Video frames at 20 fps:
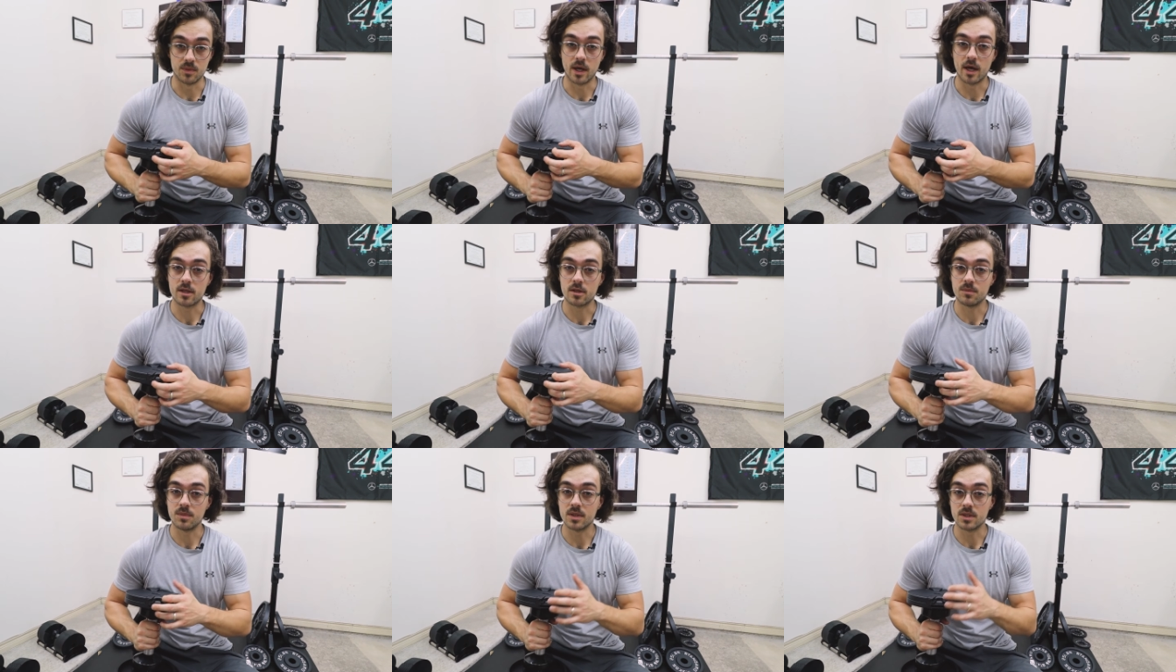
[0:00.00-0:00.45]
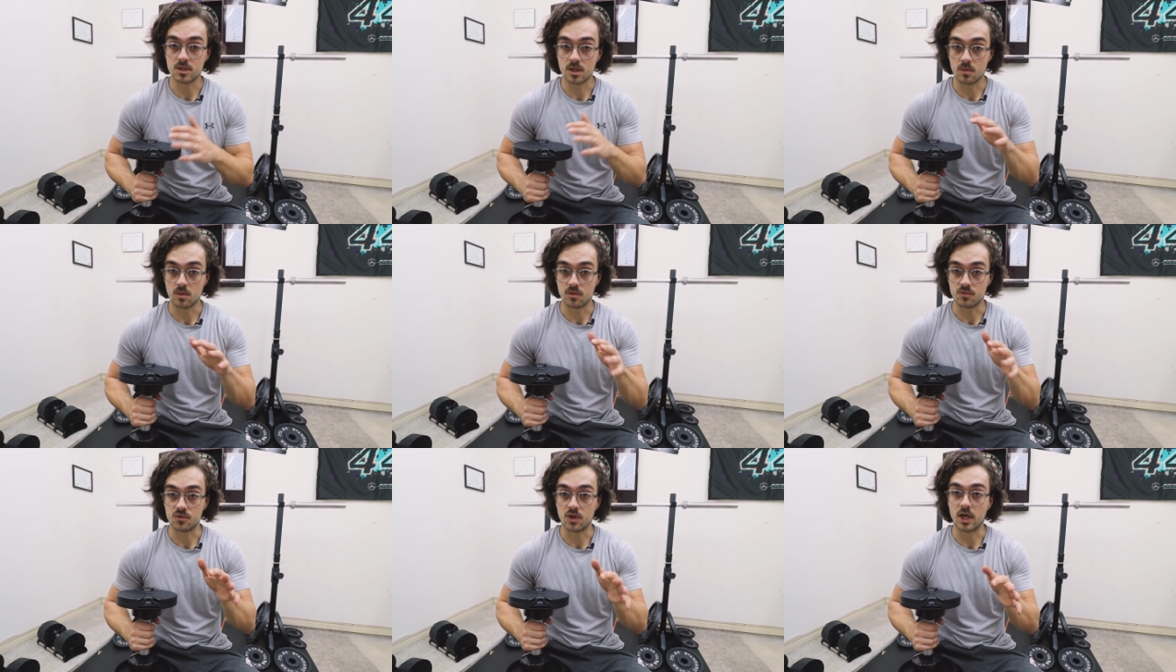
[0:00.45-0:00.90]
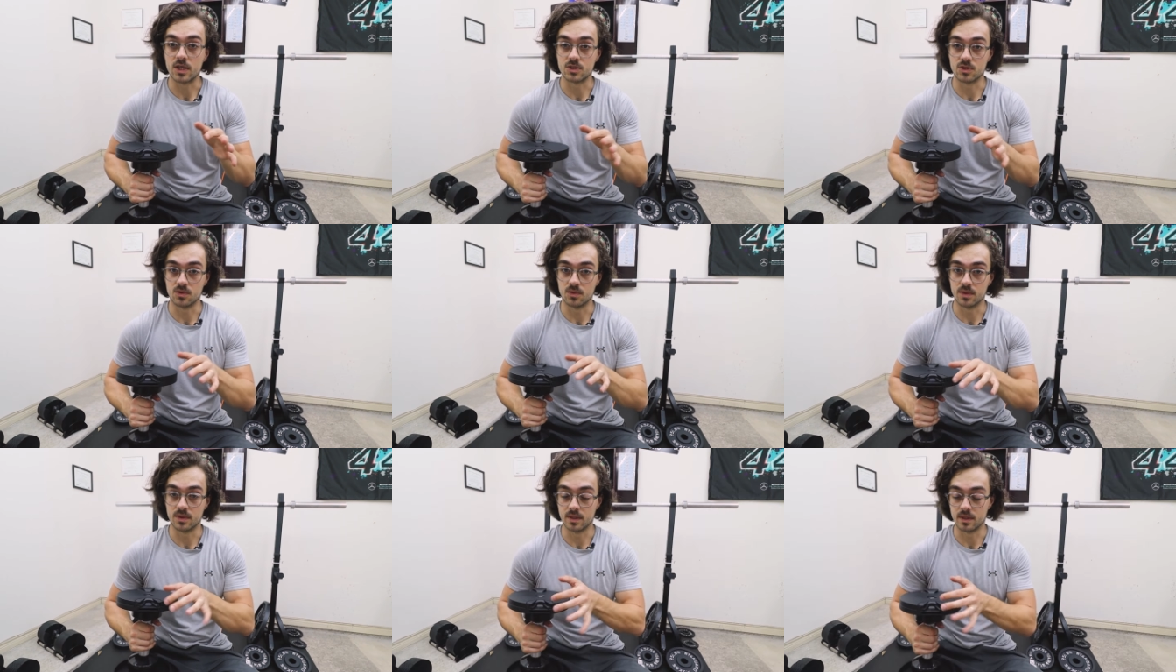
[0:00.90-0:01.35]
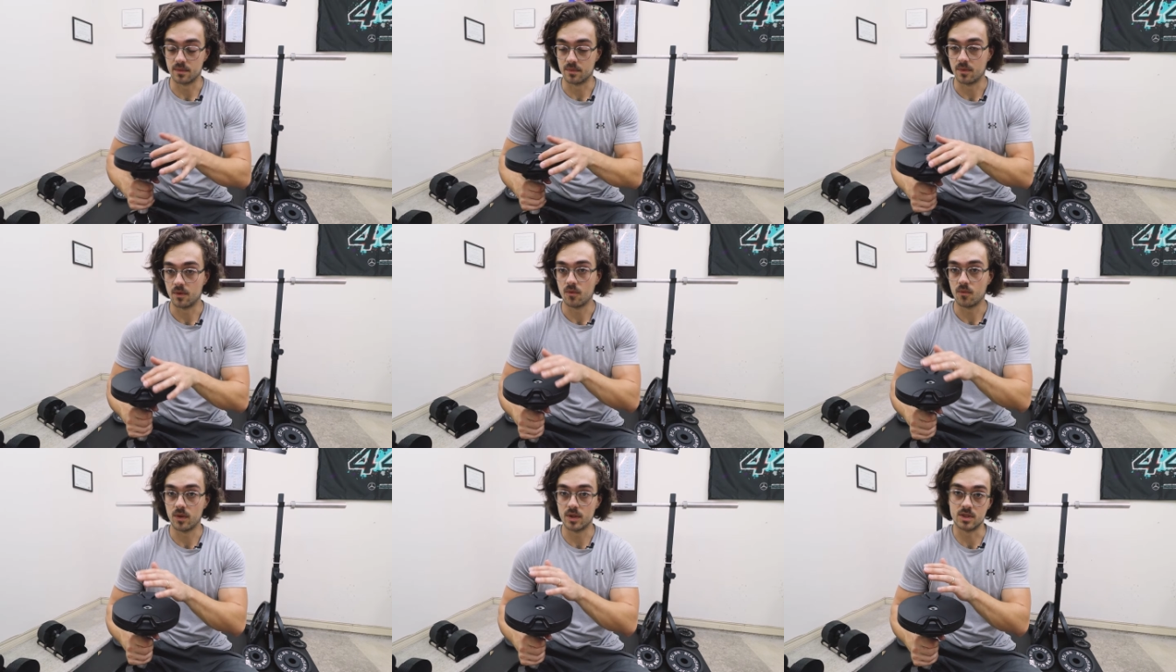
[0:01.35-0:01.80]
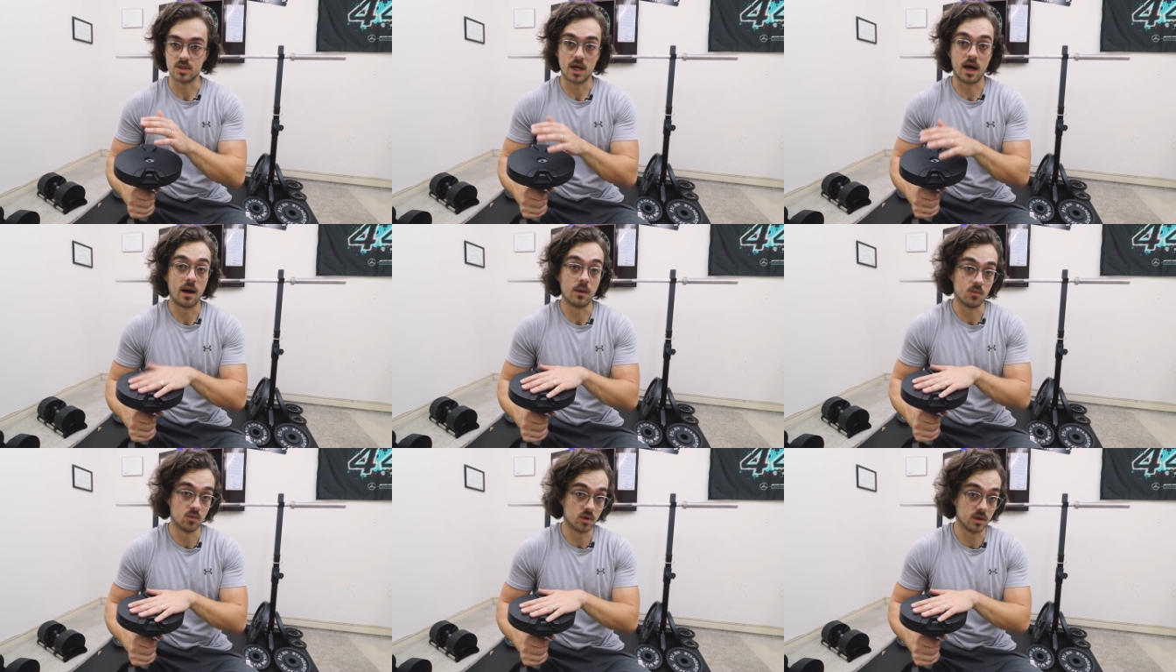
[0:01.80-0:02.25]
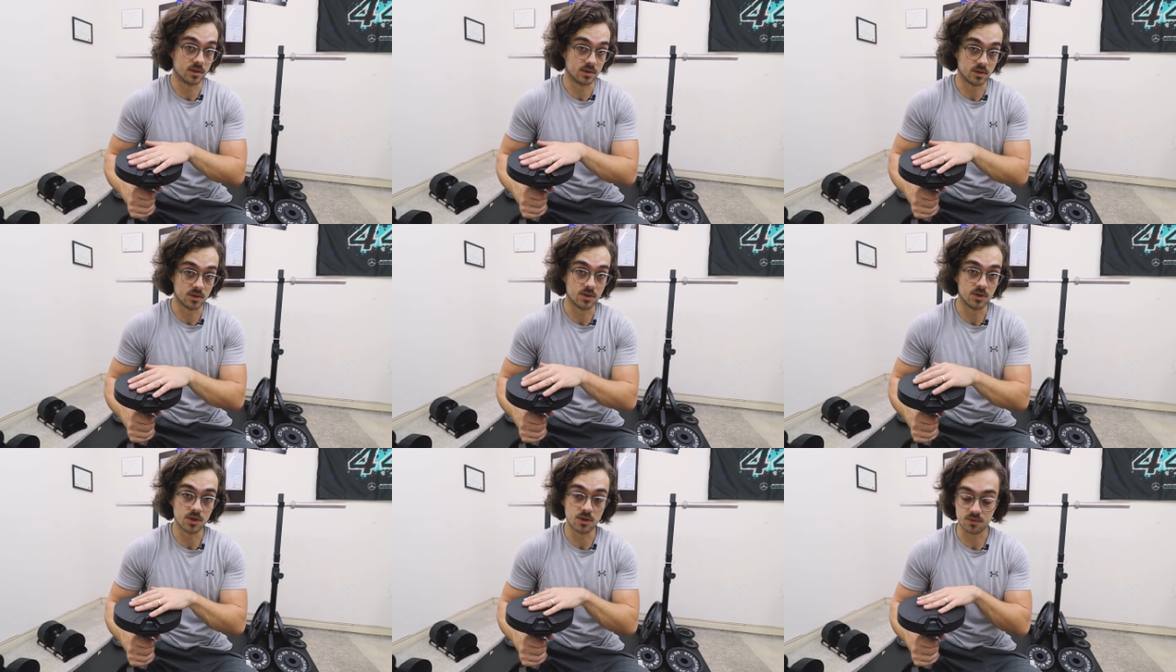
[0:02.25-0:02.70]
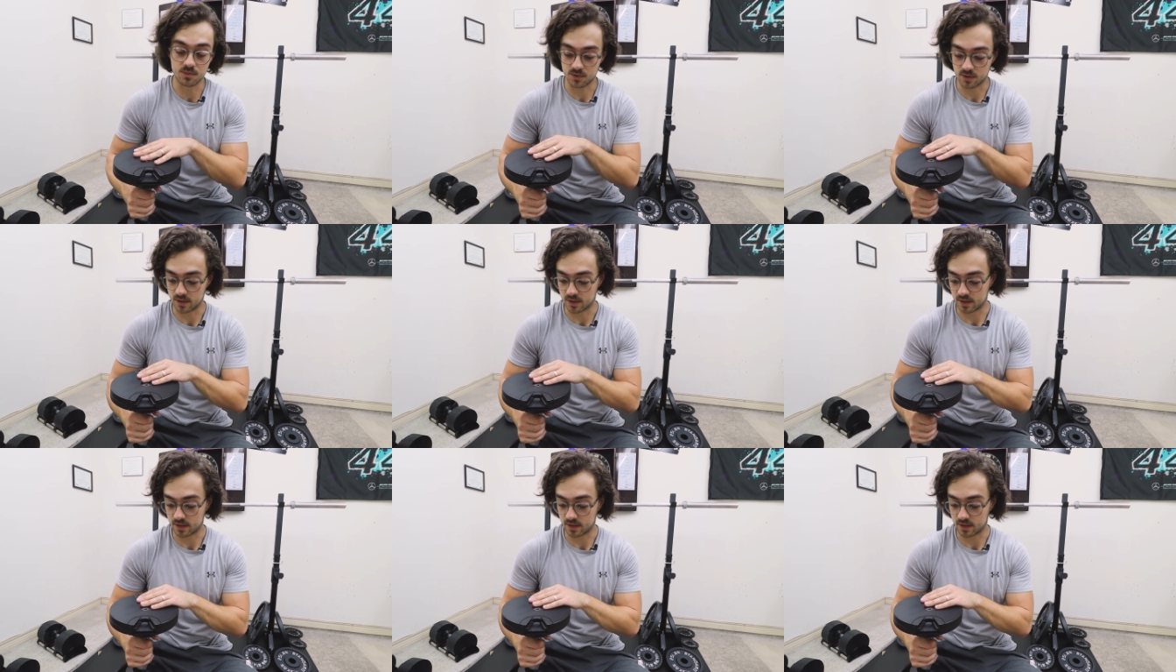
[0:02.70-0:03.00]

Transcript: You have to be somewhat fragile with them, which I'm willing to do for